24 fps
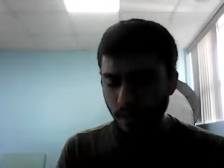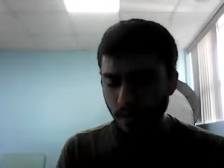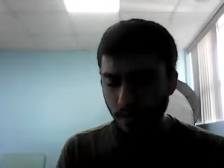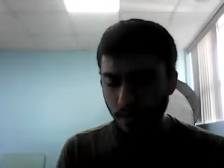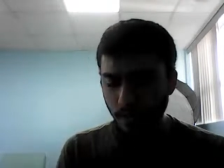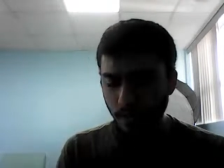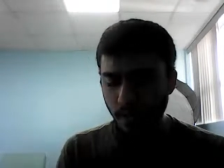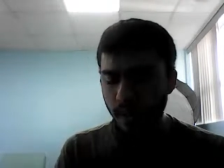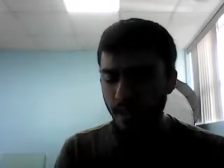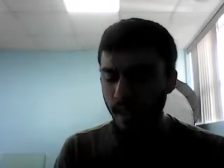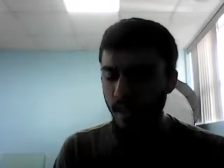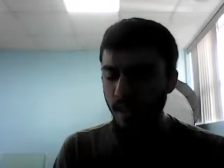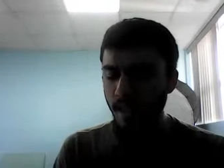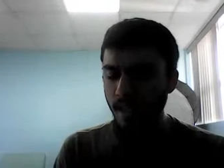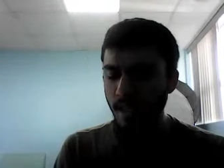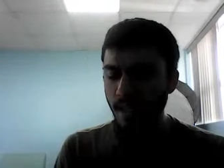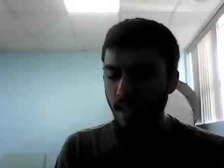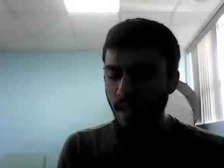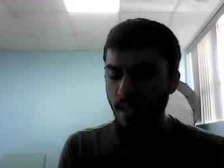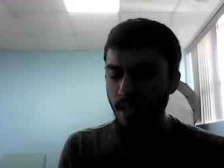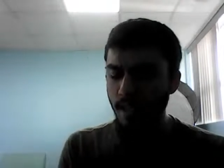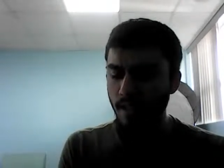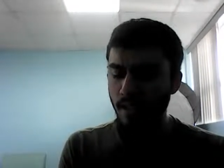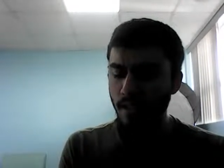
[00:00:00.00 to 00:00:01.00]

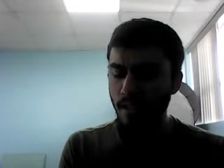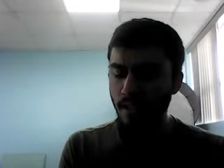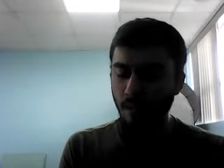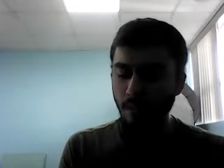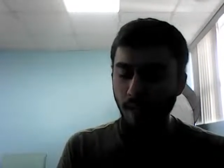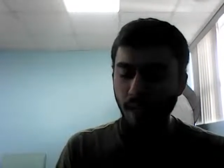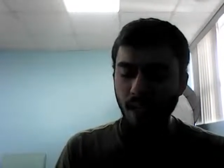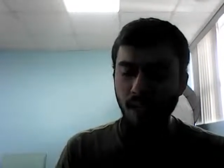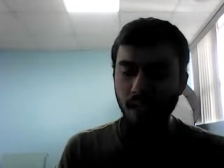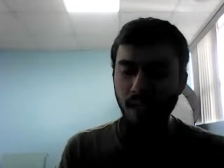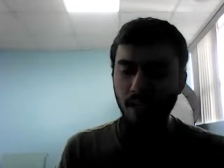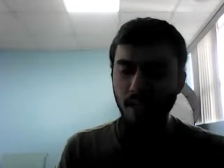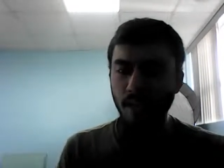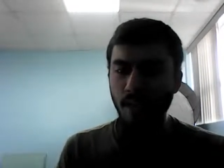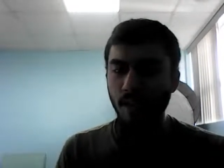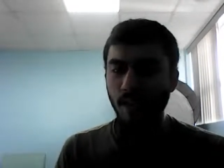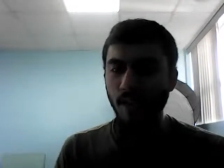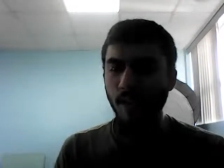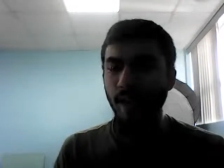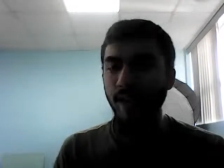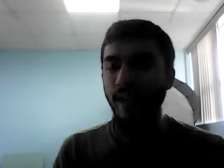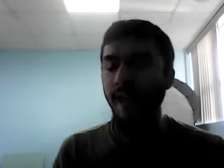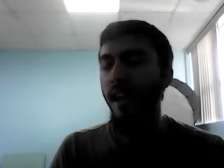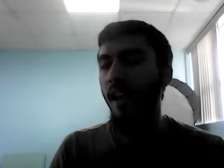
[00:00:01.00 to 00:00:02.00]
really, subhanallah,
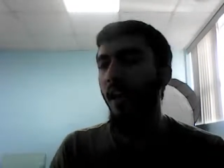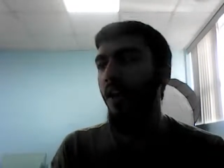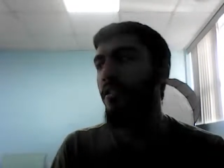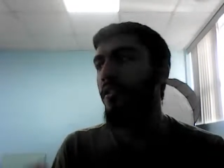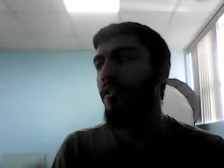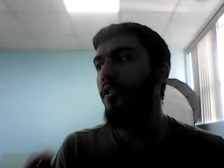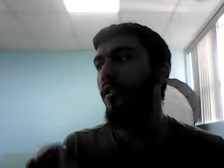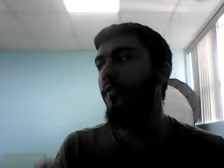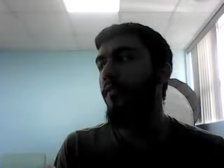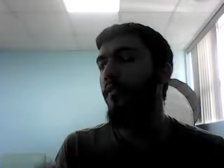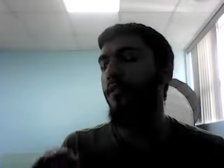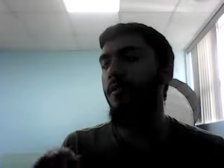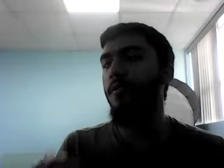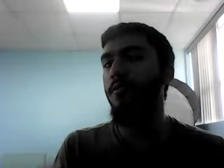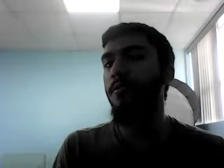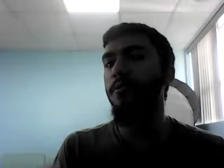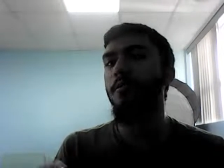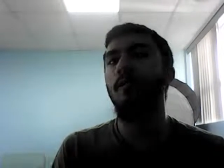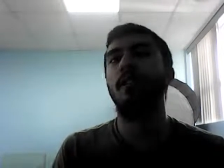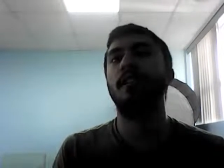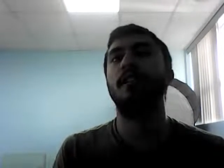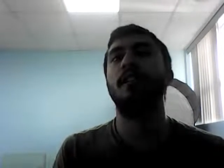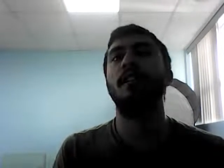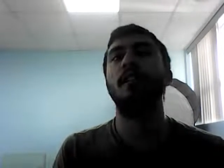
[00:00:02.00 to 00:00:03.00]
the character of the Rasul
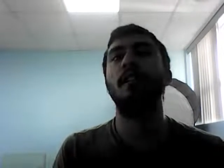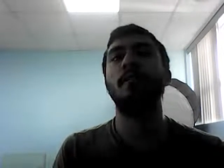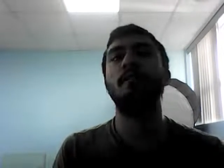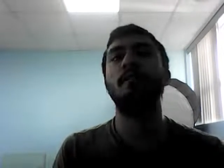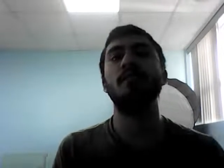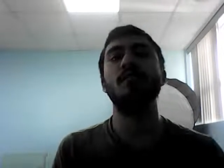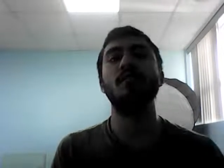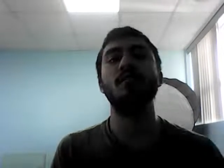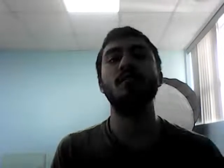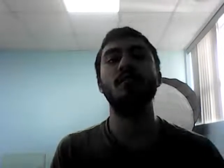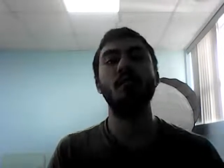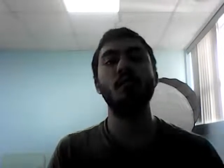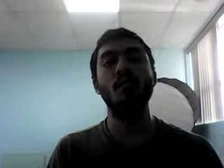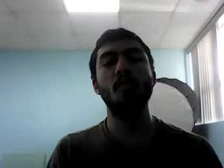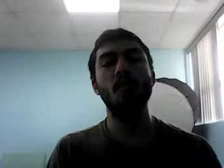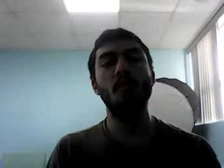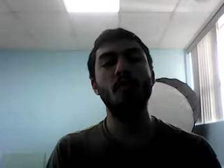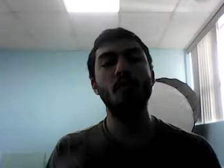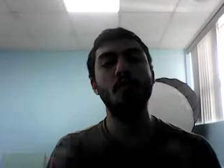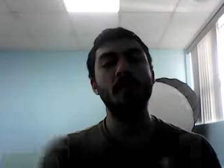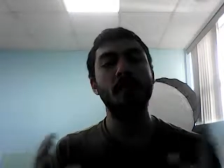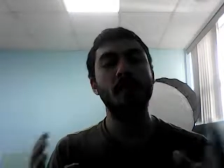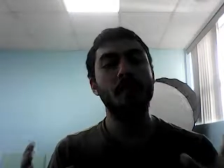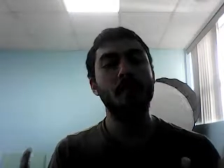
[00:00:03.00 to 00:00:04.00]
is
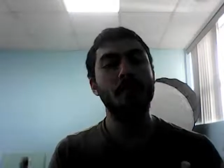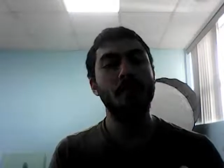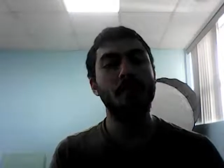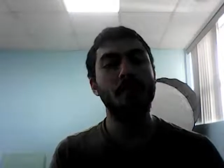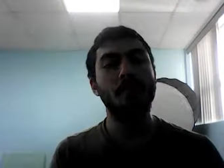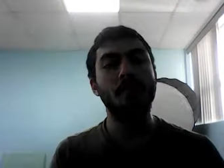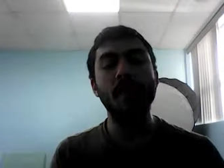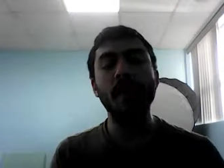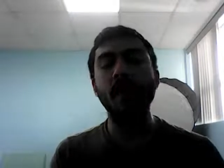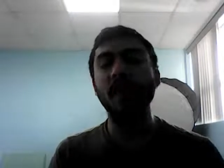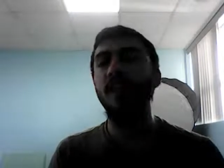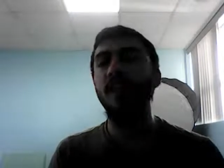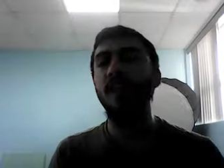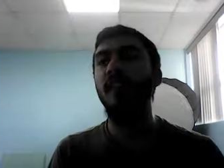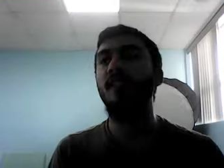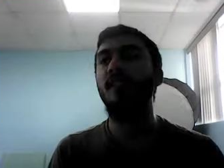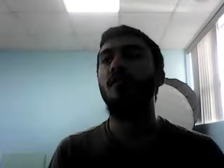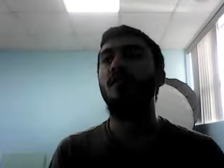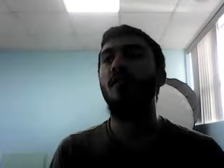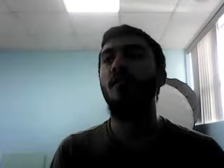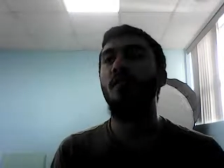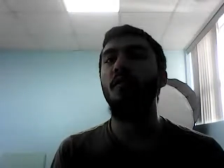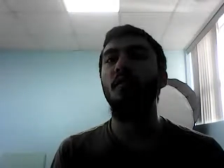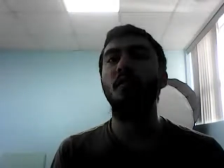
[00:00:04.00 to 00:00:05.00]
so big and
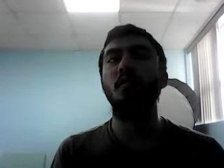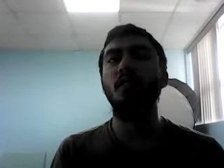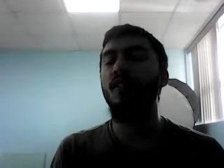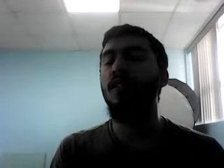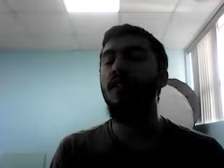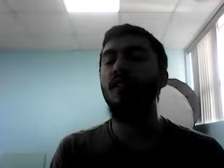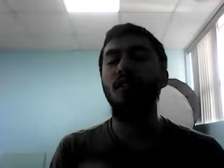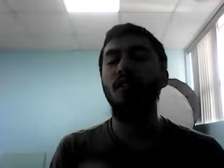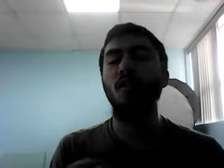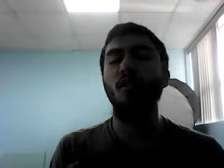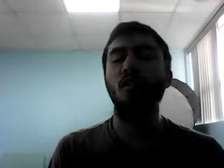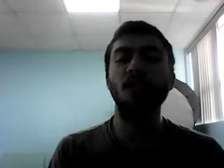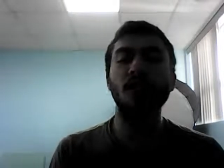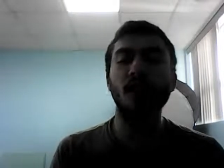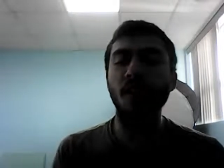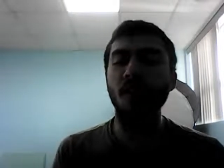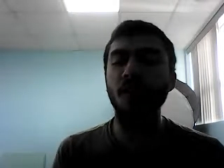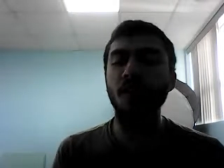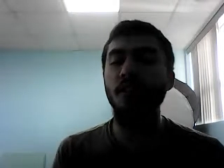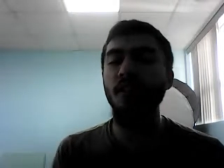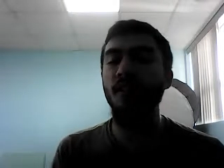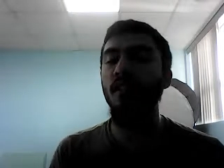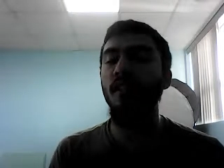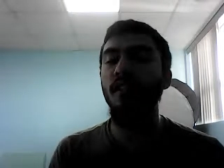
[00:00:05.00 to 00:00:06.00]
he's so
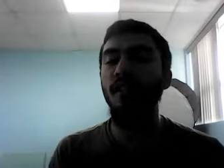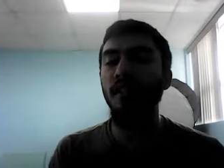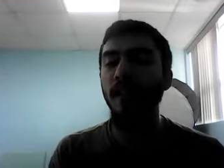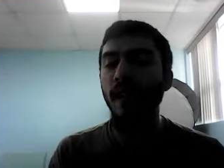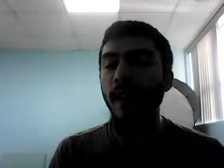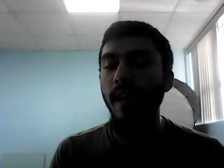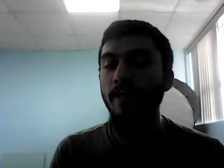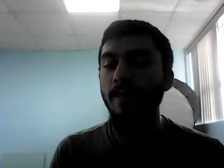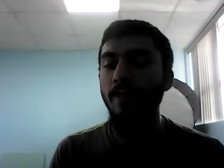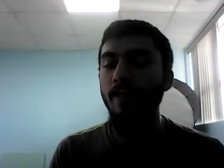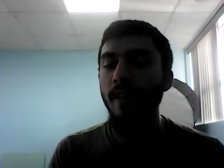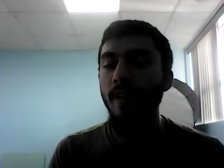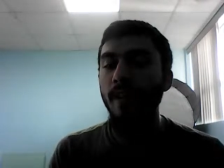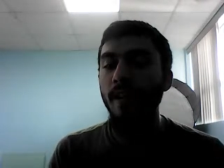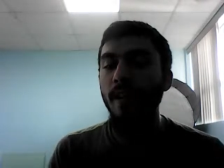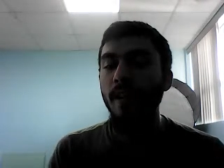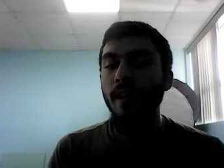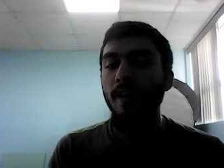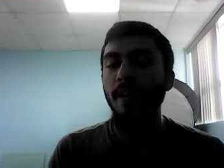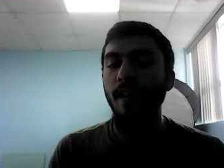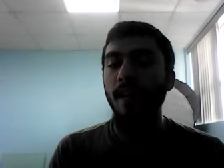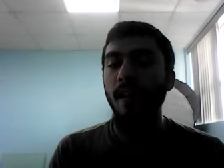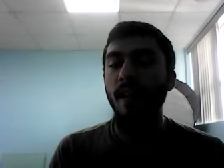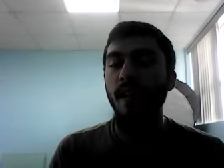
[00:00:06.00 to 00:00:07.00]
larger than life
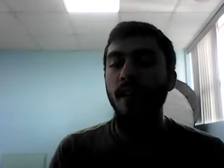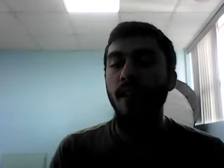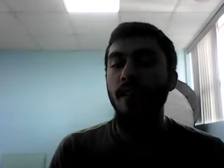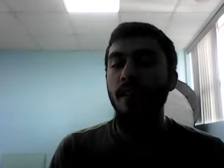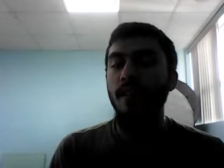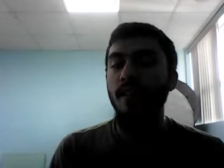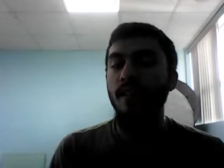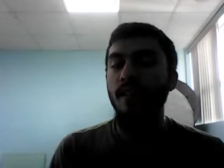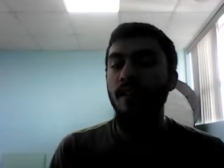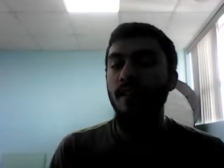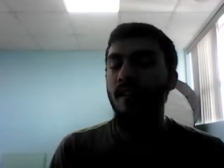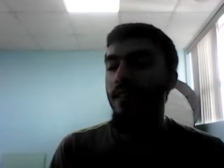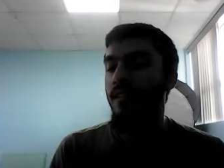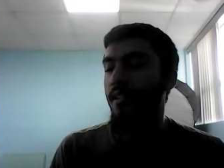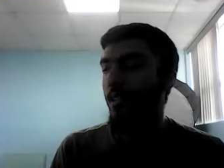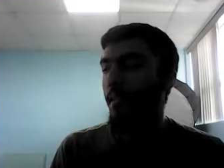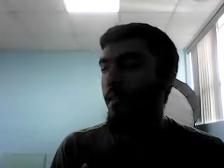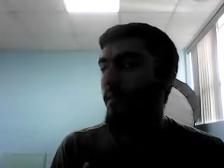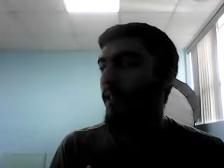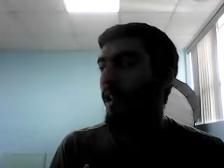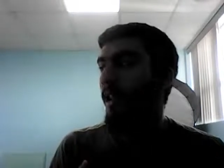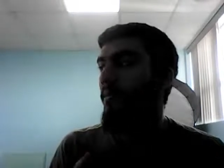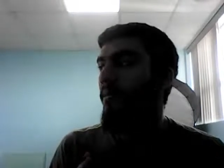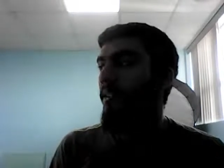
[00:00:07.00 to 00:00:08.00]
that
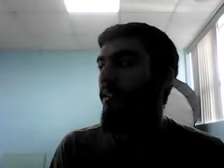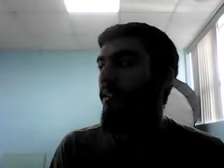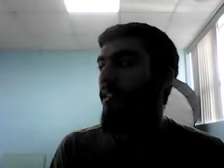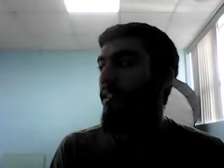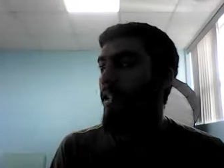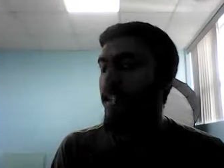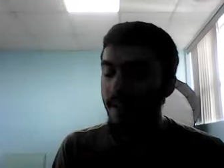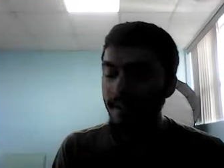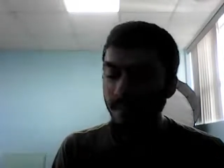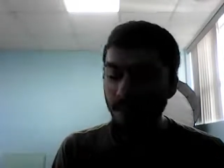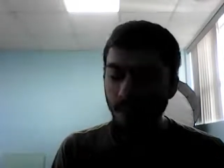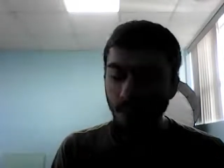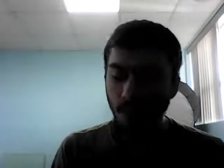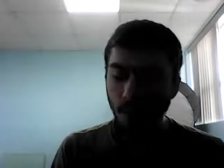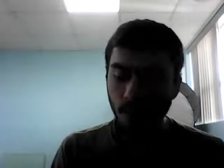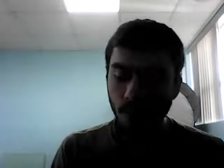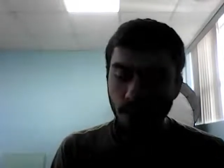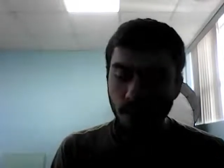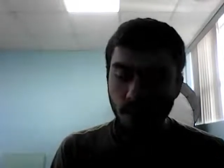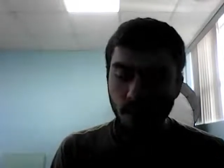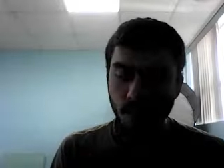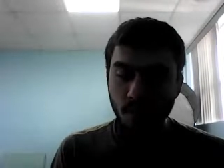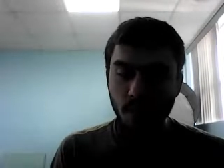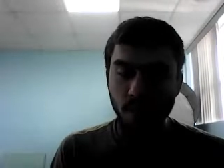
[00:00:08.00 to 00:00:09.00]
sometimes it's
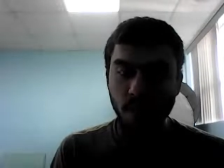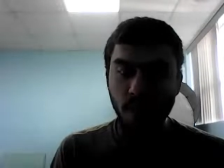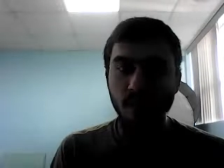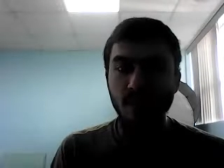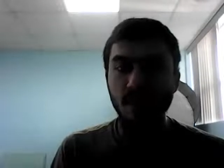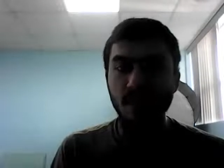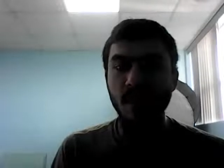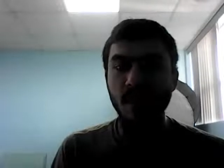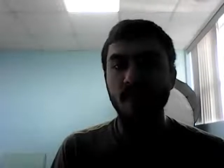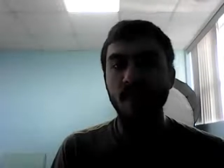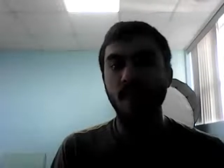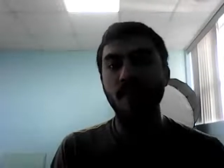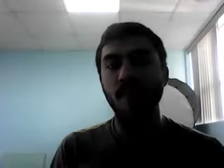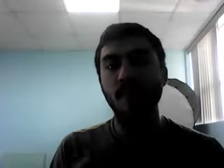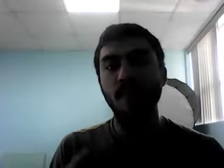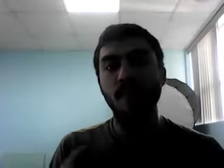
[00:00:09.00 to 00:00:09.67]
difficult to really